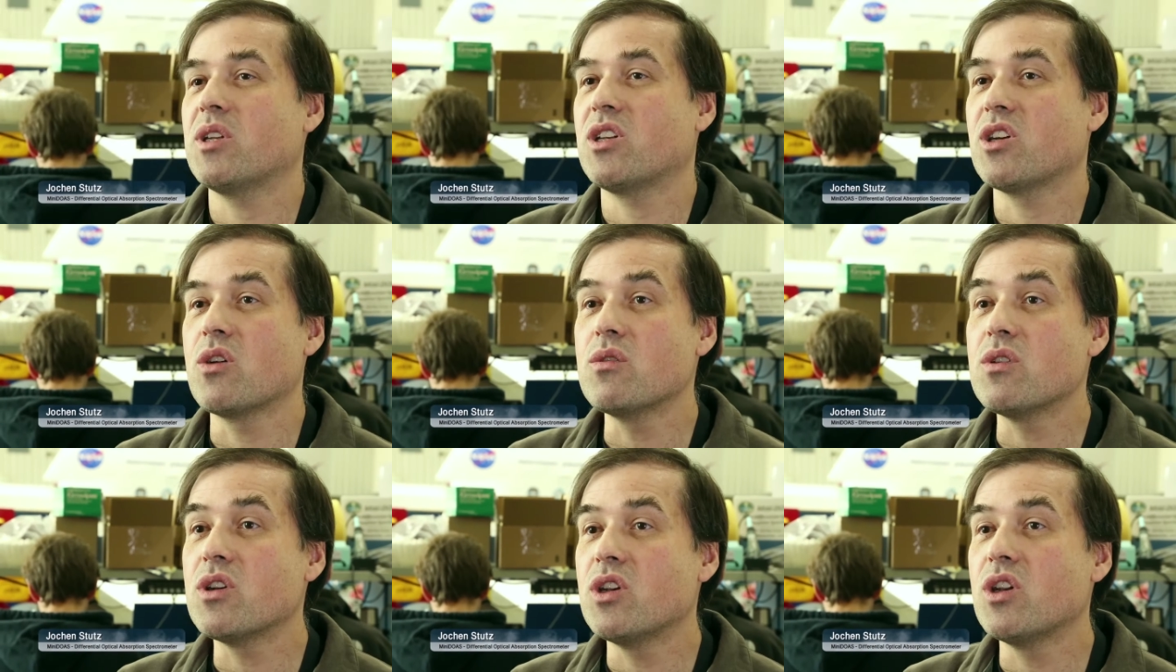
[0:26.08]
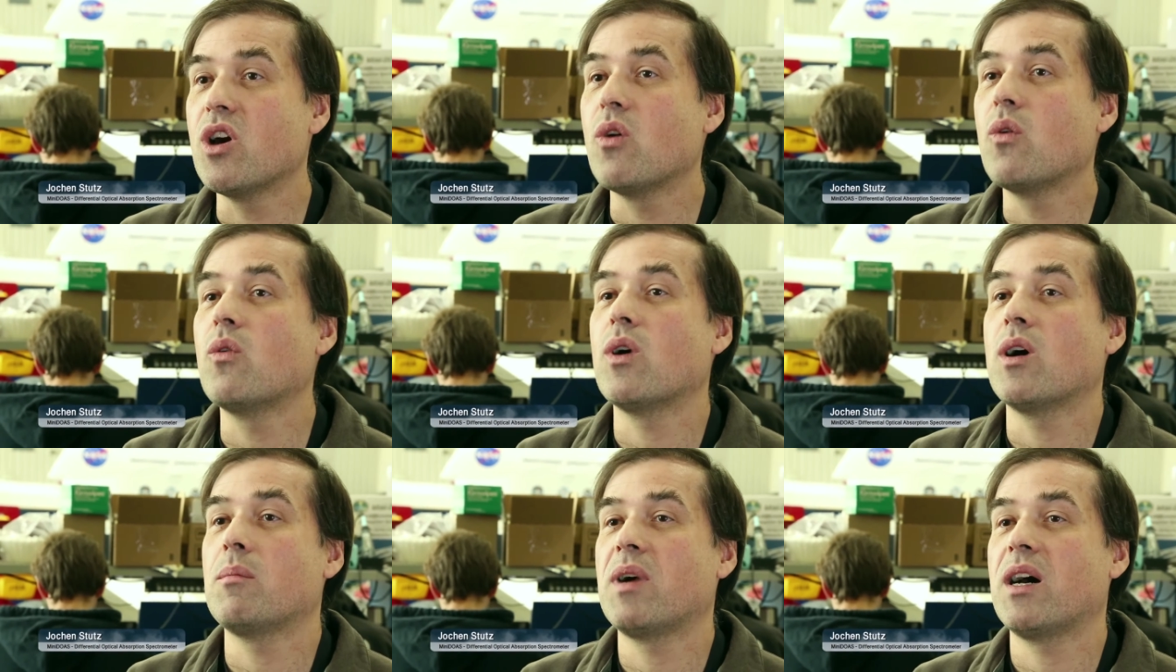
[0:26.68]
we don't
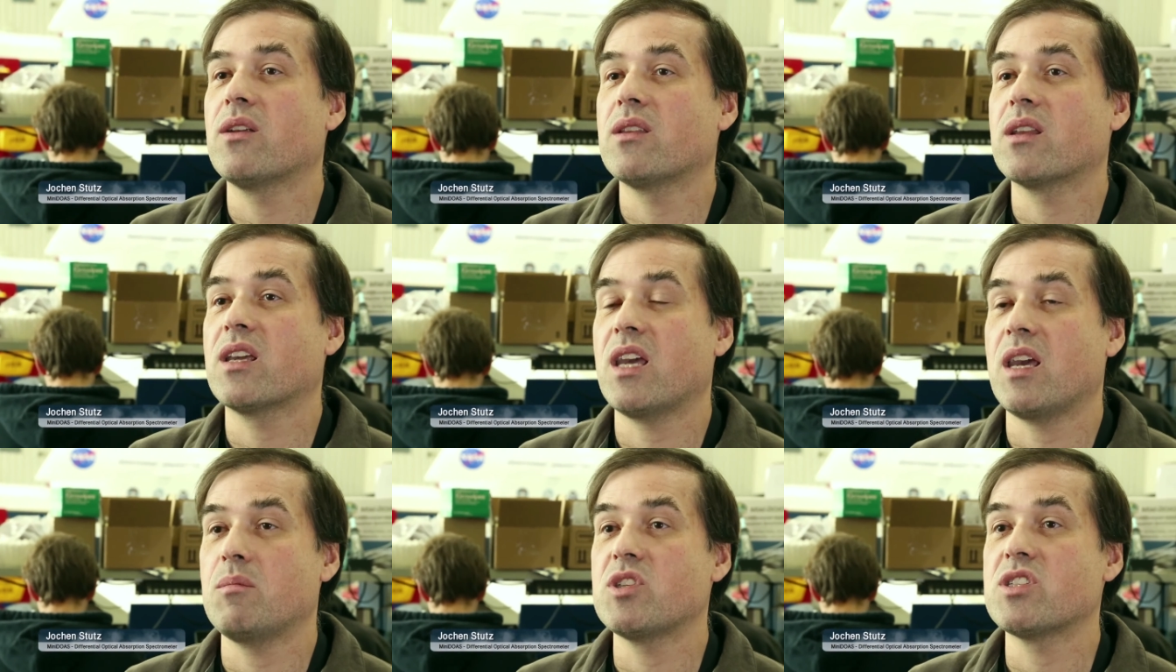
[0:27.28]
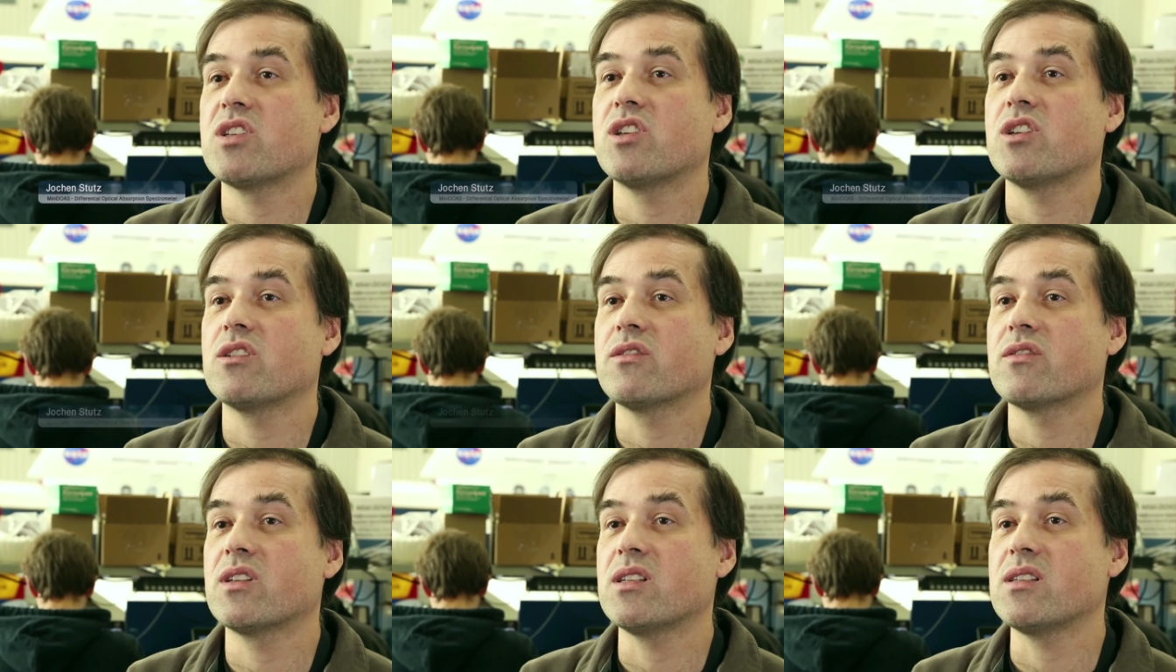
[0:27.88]
know about the chemistry
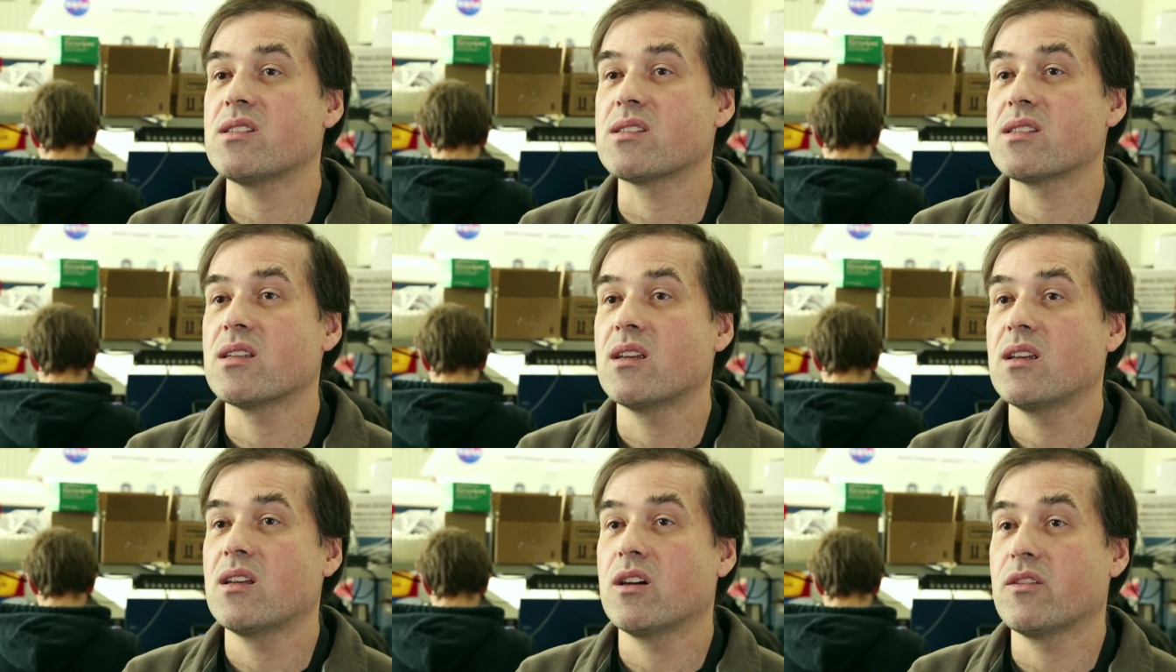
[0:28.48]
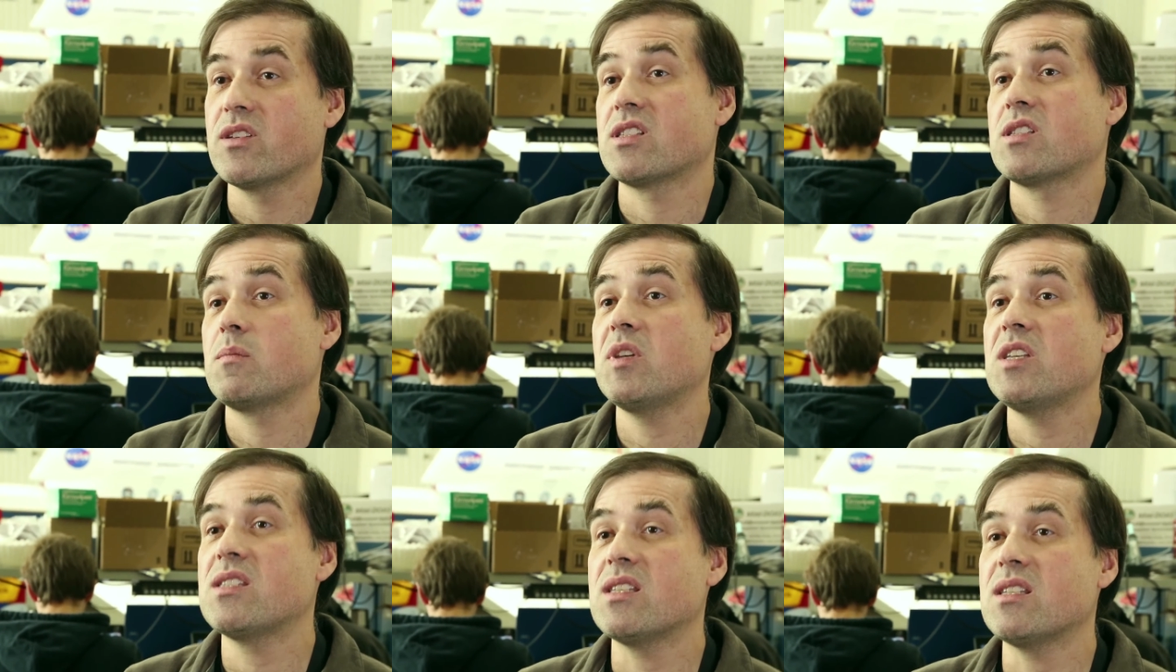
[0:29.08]
of these of the
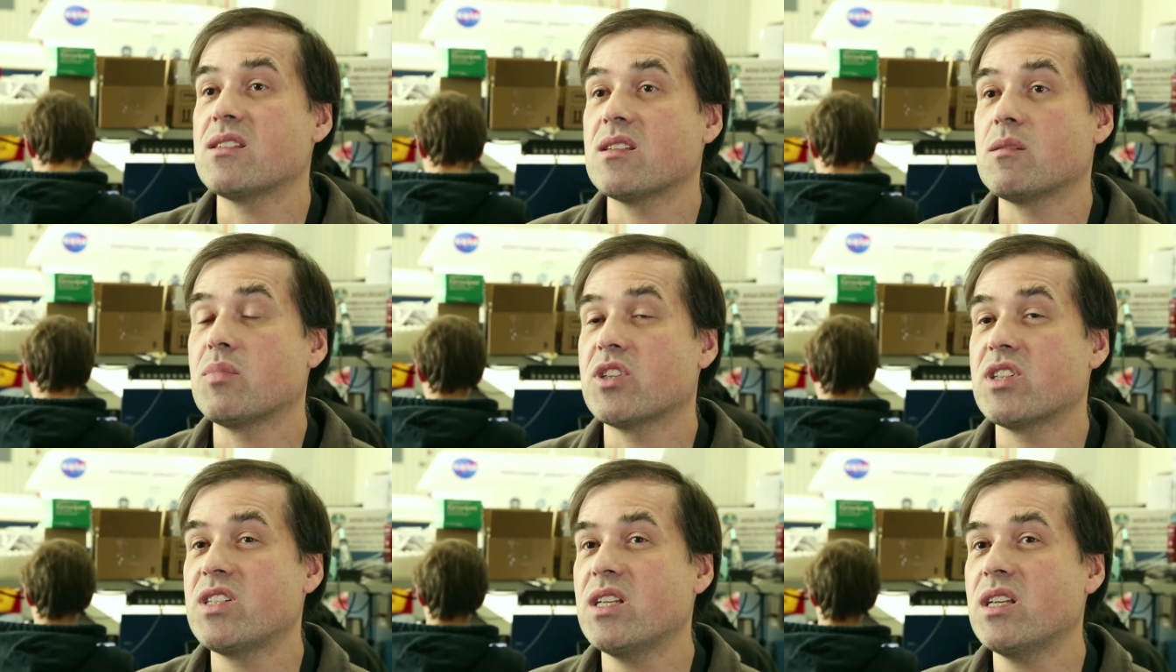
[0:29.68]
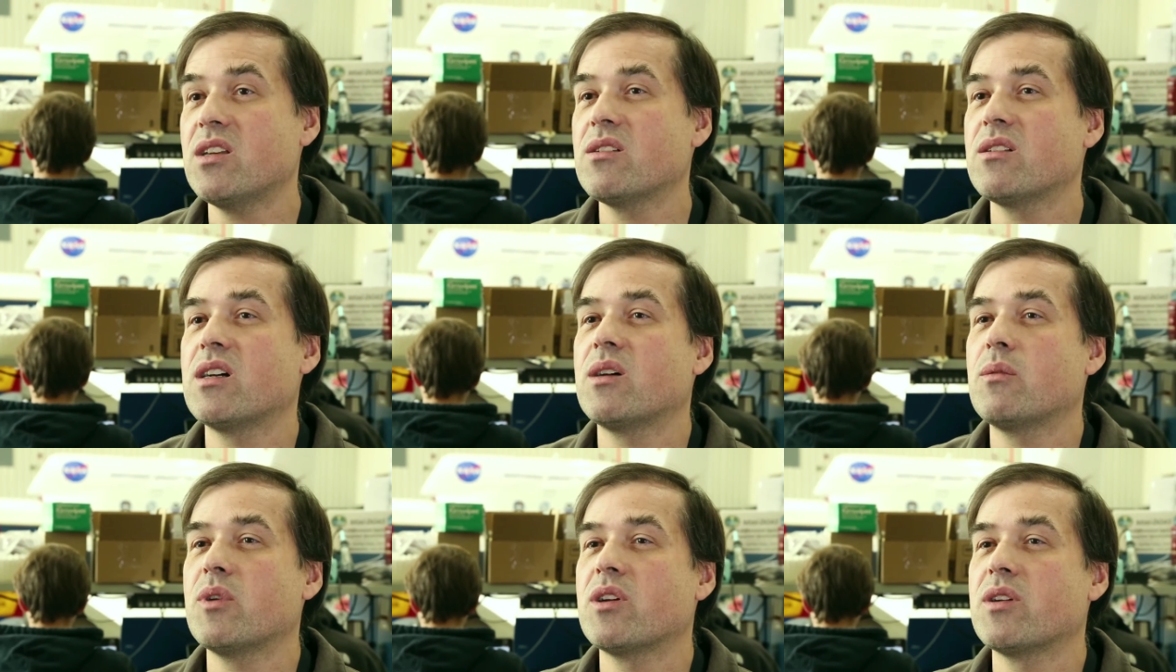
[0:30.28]
species. In
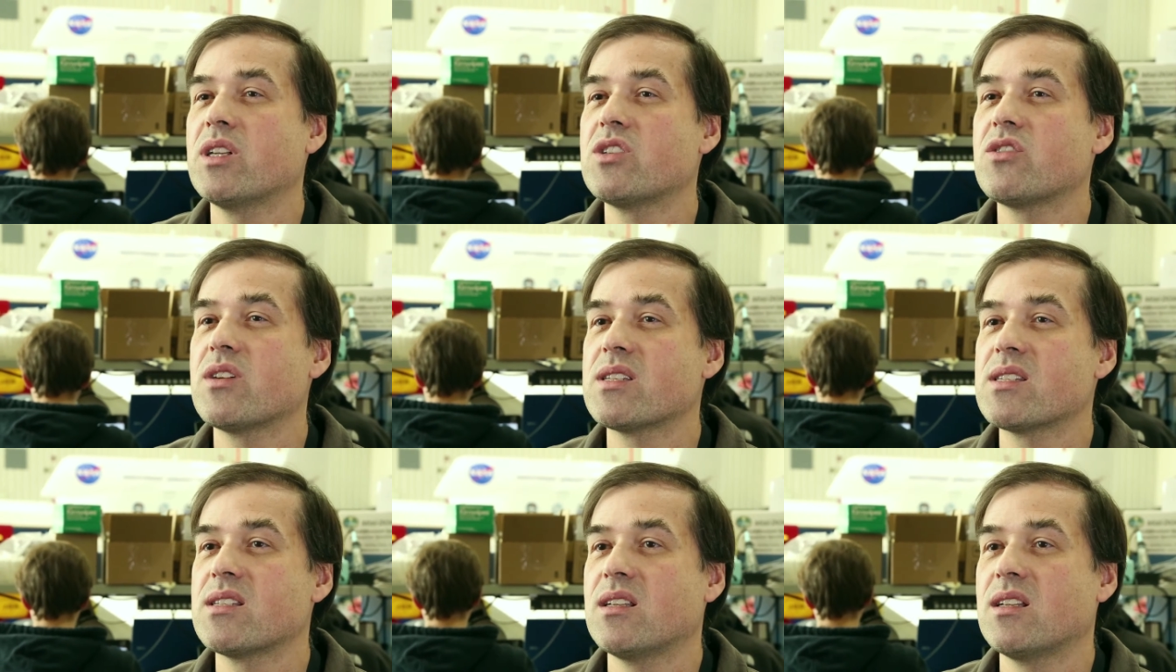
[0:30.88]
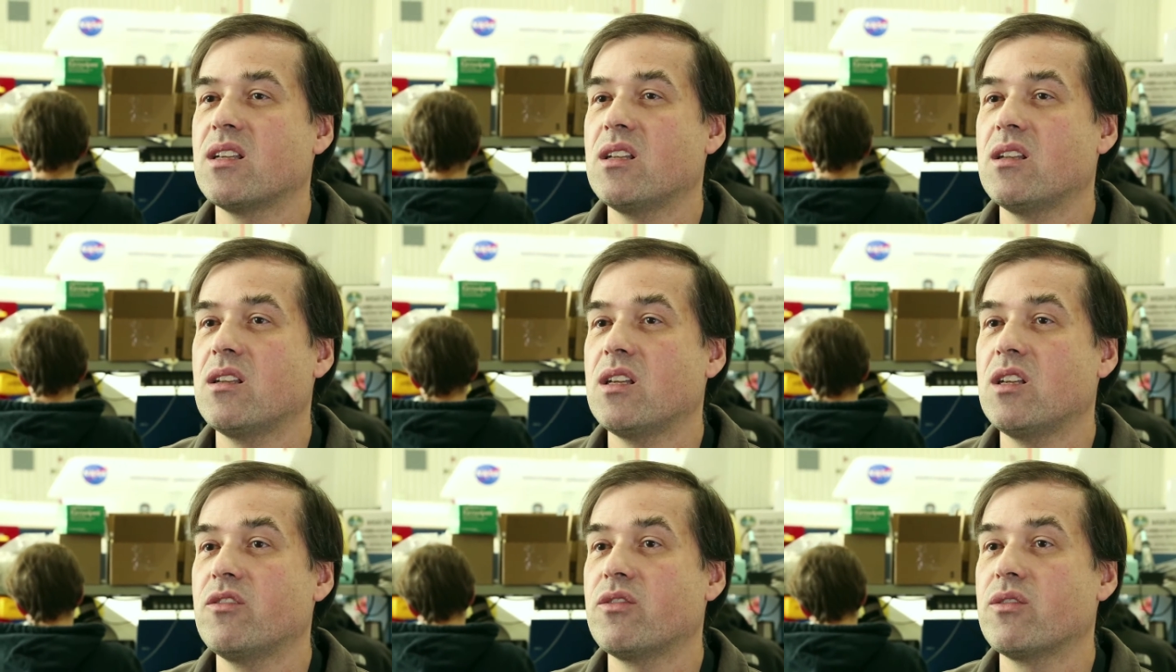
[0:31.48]
particular, we are interested in
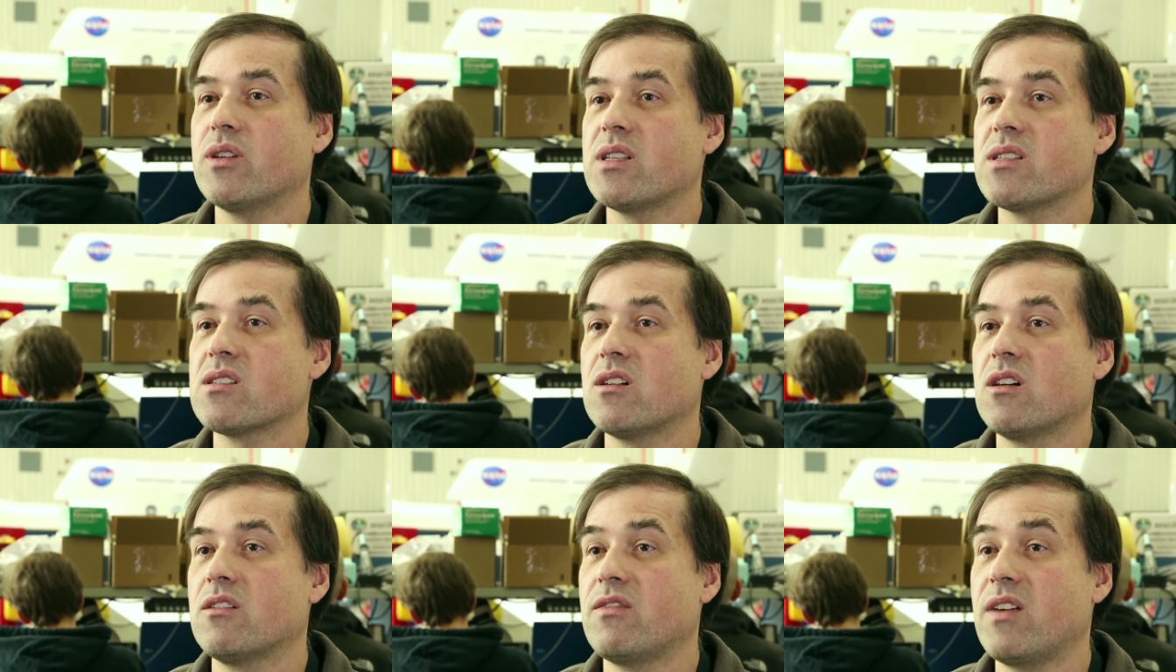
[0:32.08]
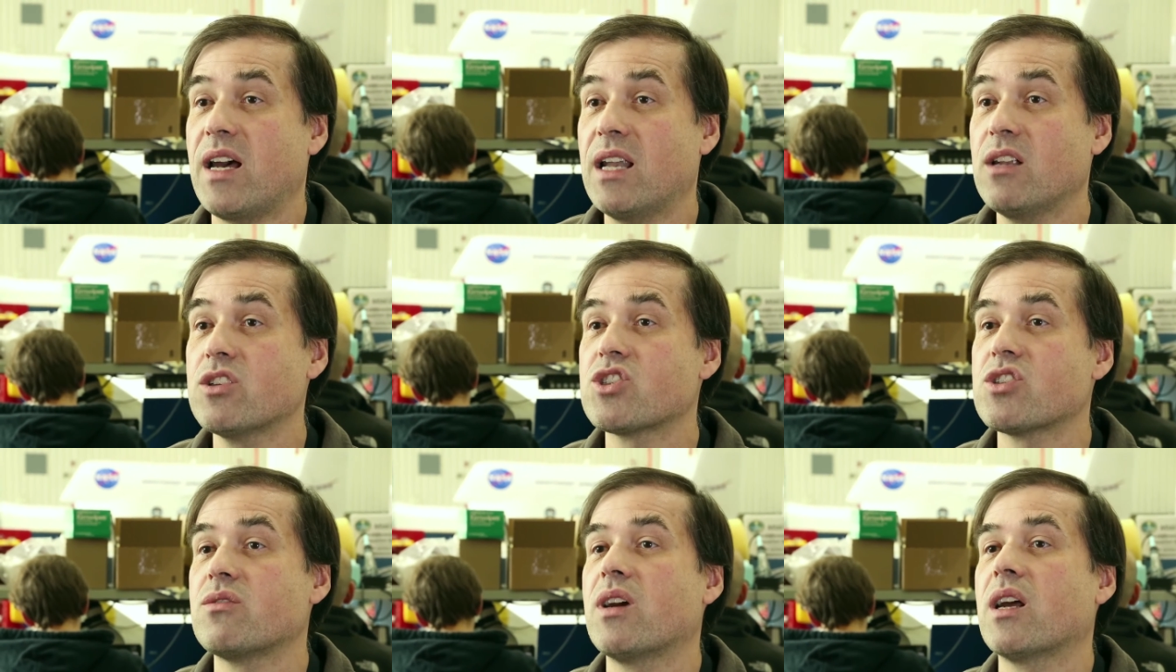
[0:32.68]
the influence of
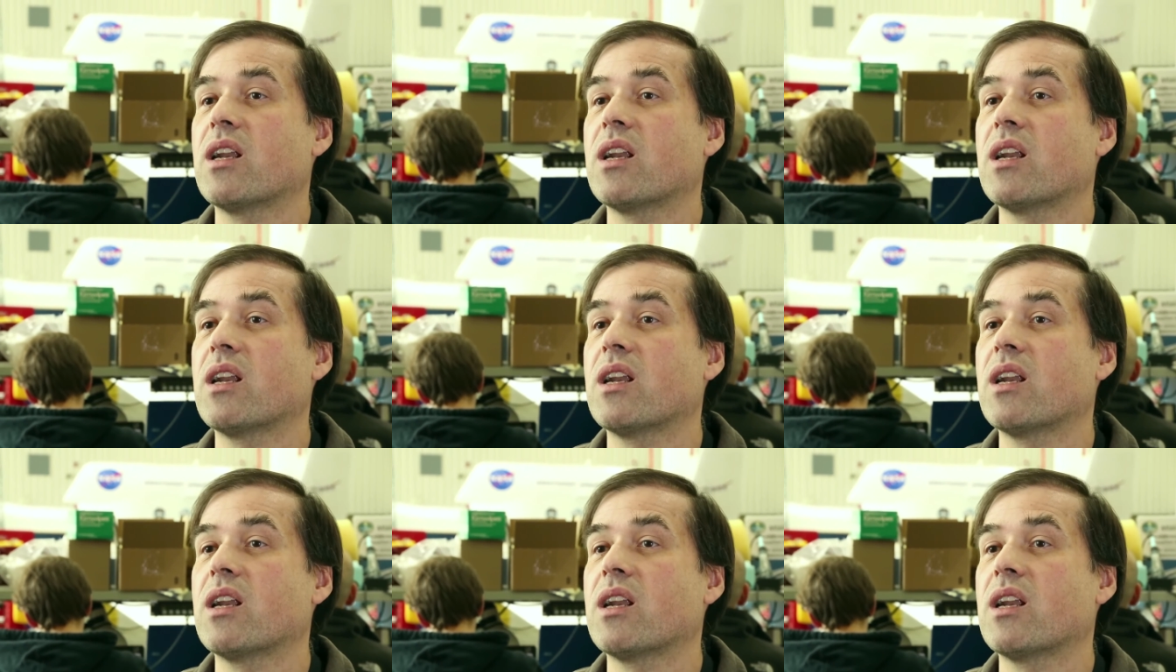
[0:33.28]
halogen